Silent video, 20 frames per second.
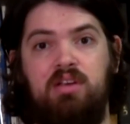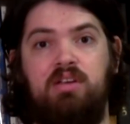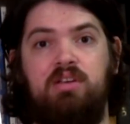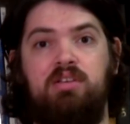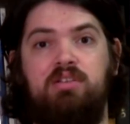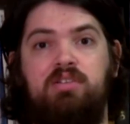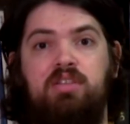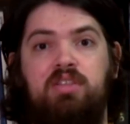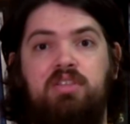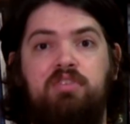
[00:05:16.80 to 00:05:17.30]

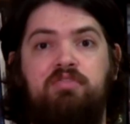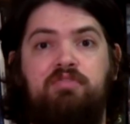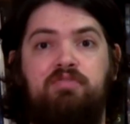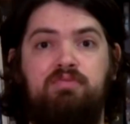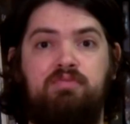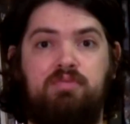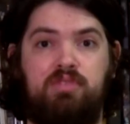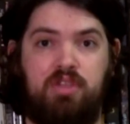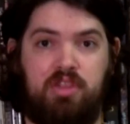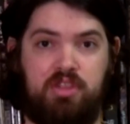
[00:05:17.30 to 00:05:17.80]
to
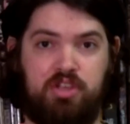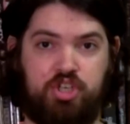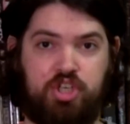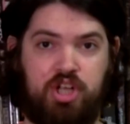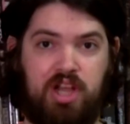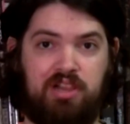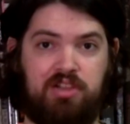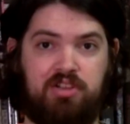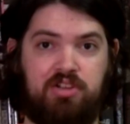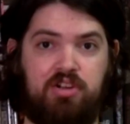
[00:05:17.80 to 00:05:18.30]
the
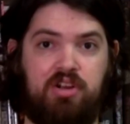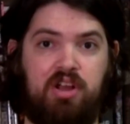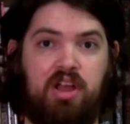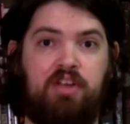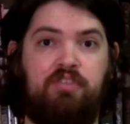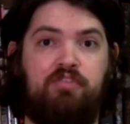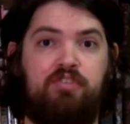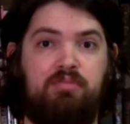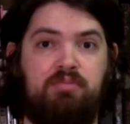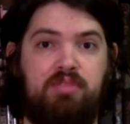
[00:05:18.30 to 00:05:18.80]
shelter,
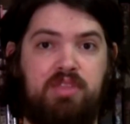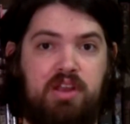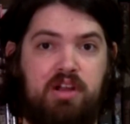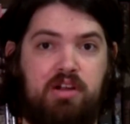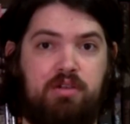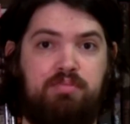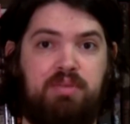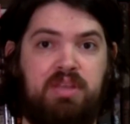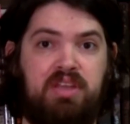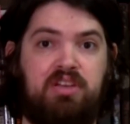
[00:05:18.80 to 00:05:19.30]
and from
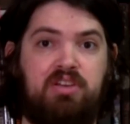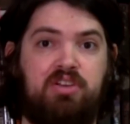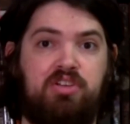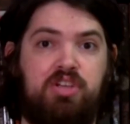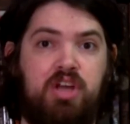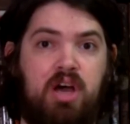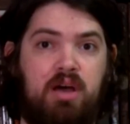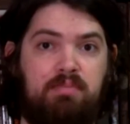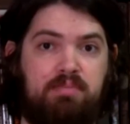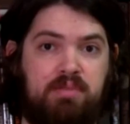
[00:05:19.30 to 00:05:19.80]
there being
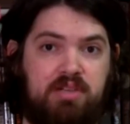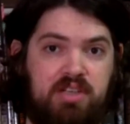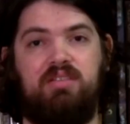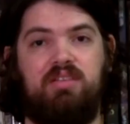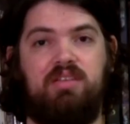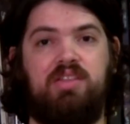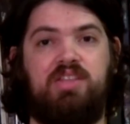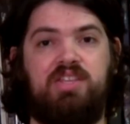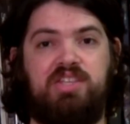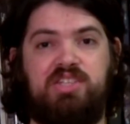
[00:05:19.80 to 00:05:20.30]
adopted.
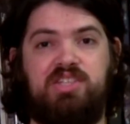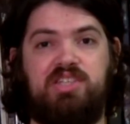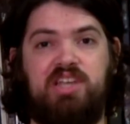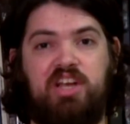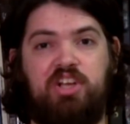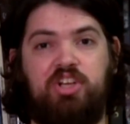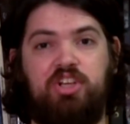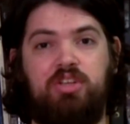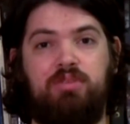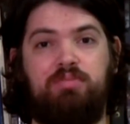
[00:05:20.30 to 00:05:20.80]
This is
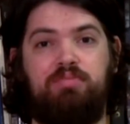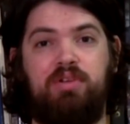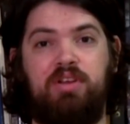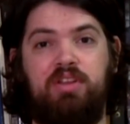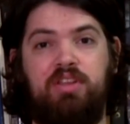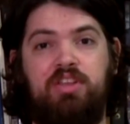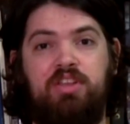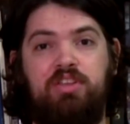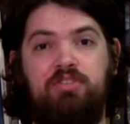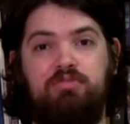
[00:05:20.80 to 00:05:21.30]
actually a
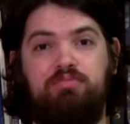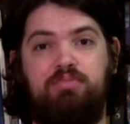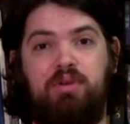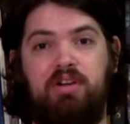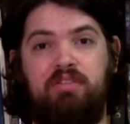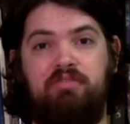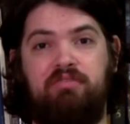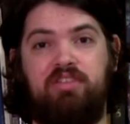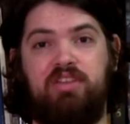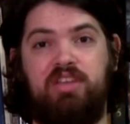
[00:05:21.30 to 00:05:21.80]
pretty cute
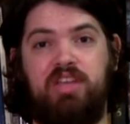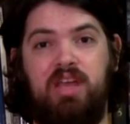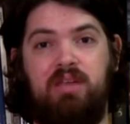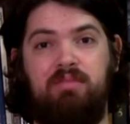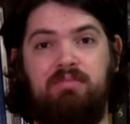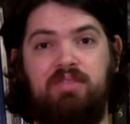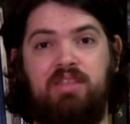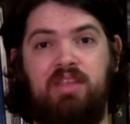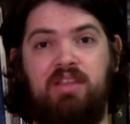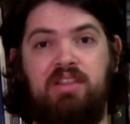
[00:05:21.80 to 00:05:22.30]
part of the
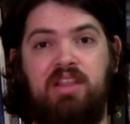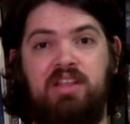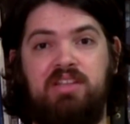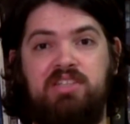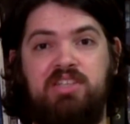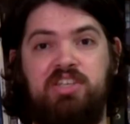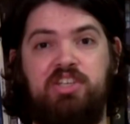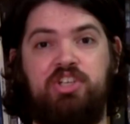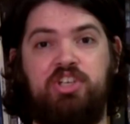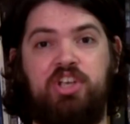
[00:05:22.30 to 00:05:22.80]
game that
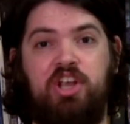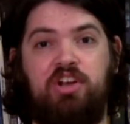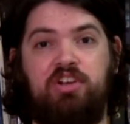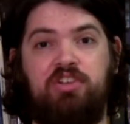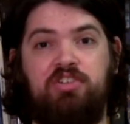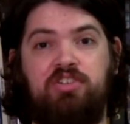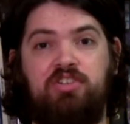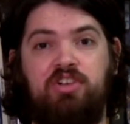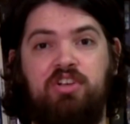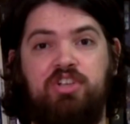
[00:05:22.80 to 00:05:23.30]
lets each
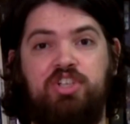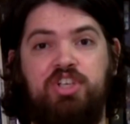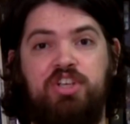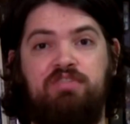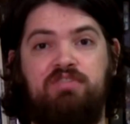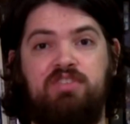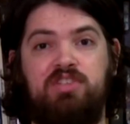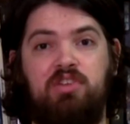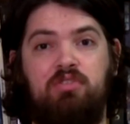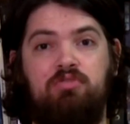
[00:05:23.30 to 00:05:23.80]
character
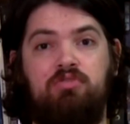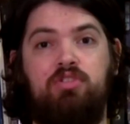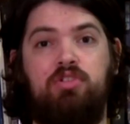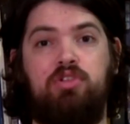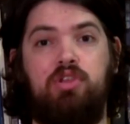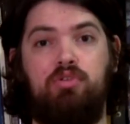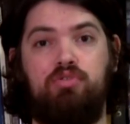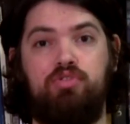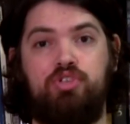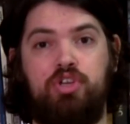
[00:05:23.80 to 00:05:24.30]
achieve his own
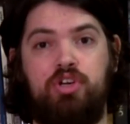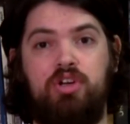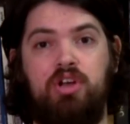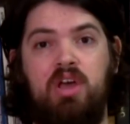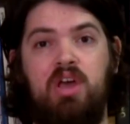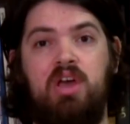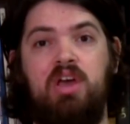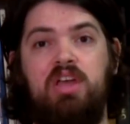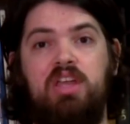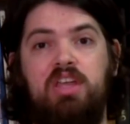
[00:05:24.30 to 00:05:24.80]

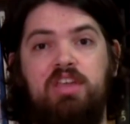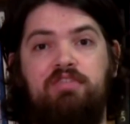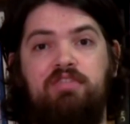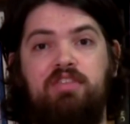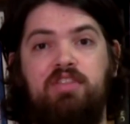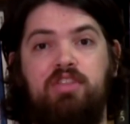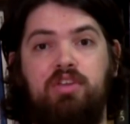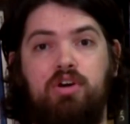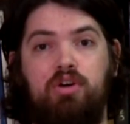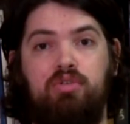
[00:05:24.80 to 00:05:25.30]
closure,
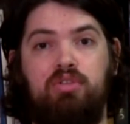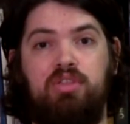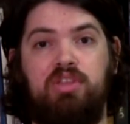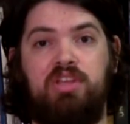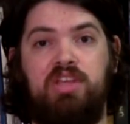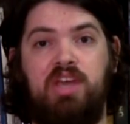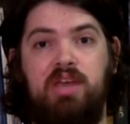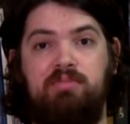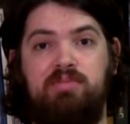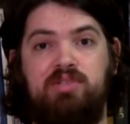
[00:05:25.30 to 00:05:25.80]
even though the
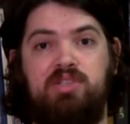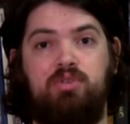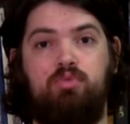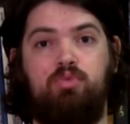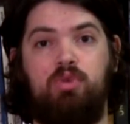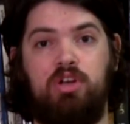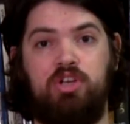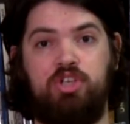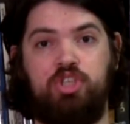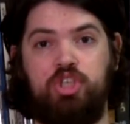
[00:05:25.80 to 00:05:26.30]
game is a
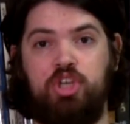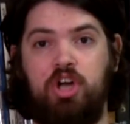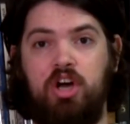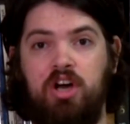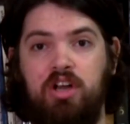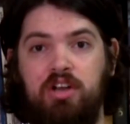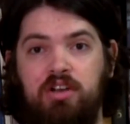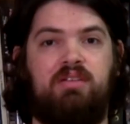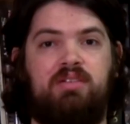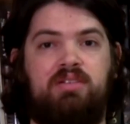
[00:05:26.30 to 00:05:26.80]

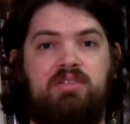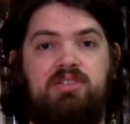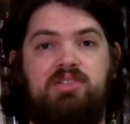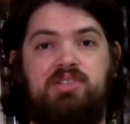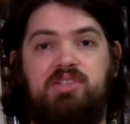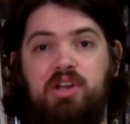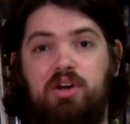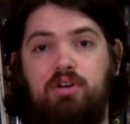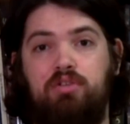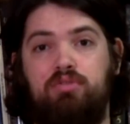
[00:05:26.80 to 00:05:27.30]
one-shot.
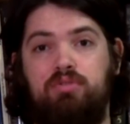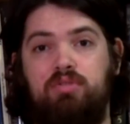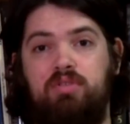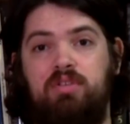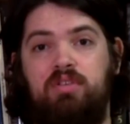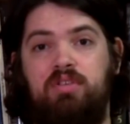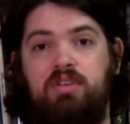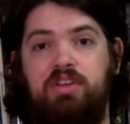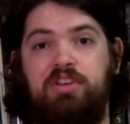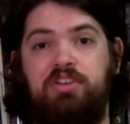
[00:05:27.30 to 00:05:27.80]
So,
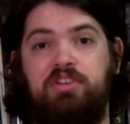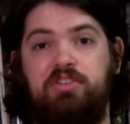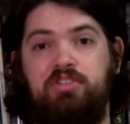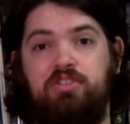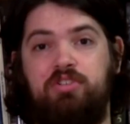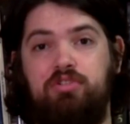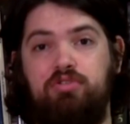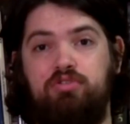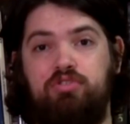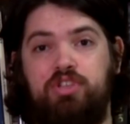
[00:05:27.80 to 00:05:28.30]
in
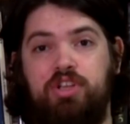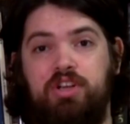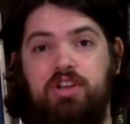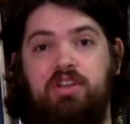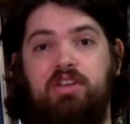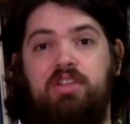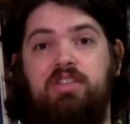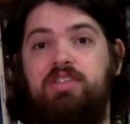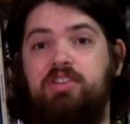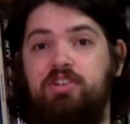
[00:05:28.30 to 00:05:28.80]

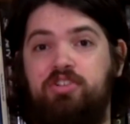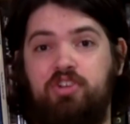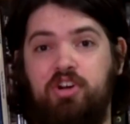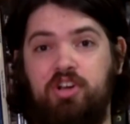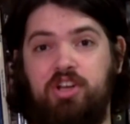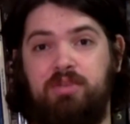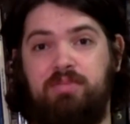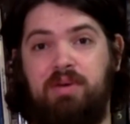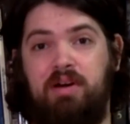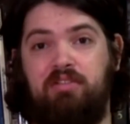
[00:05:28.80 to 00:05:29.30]
conclusion, the
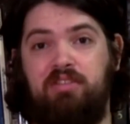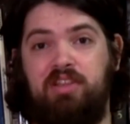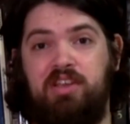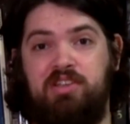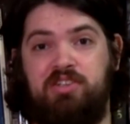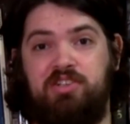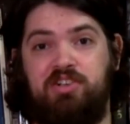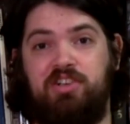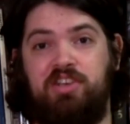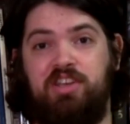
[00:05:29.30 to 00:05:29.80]
good about
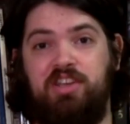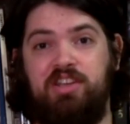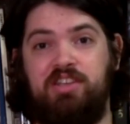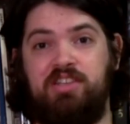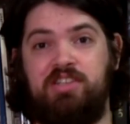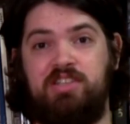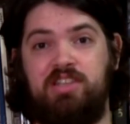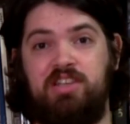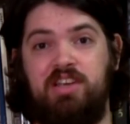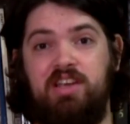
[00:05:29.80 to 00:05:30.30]
Laser
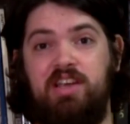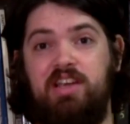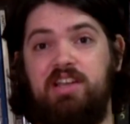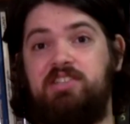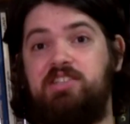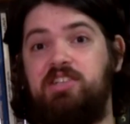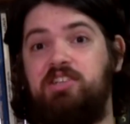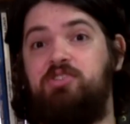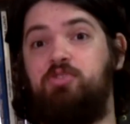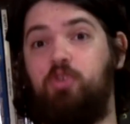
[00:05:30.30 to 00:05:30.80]
Kittens,
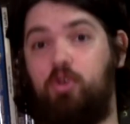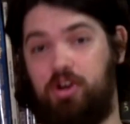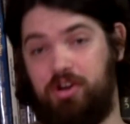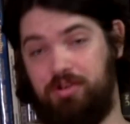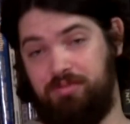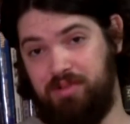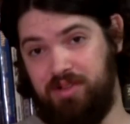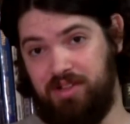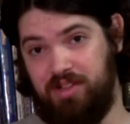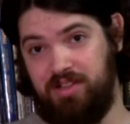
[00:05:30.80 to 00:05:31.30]
it's
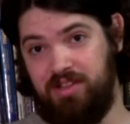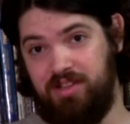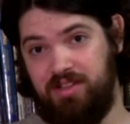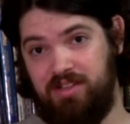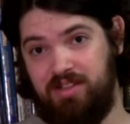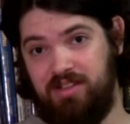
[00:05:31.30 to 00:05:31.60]
adorable,